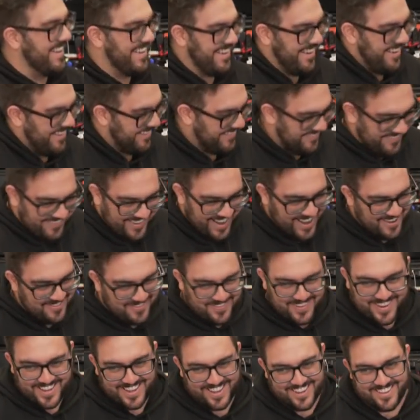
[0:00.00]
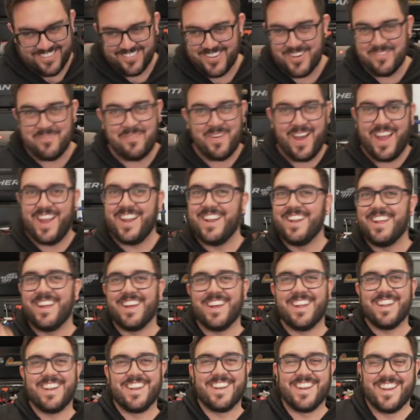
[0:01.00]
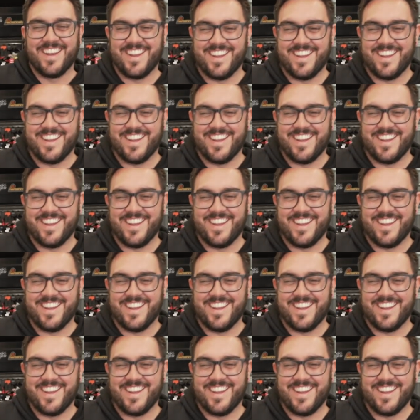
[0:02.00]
we're not wrapping it, we're painting it.